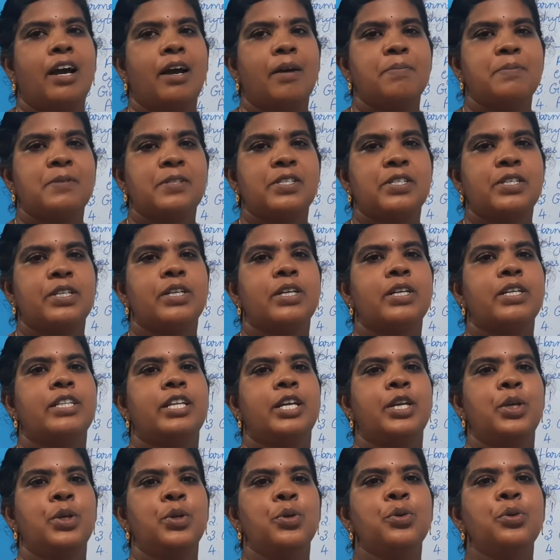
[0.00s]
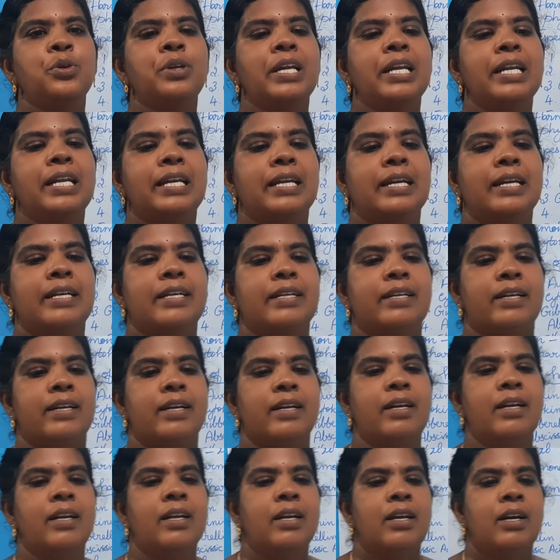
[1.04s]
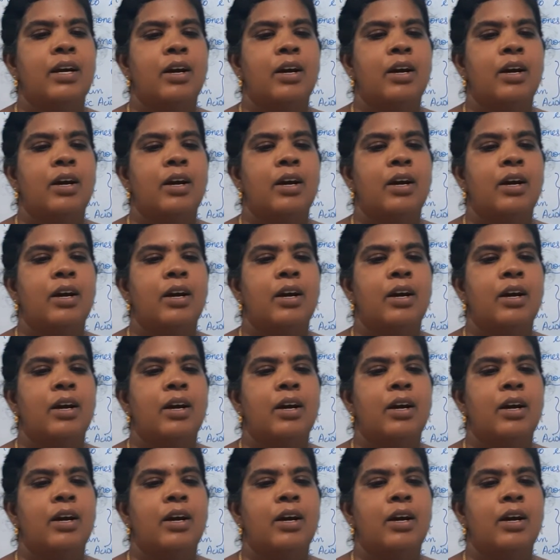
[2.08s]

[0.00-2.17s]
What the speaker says: observed the unilateral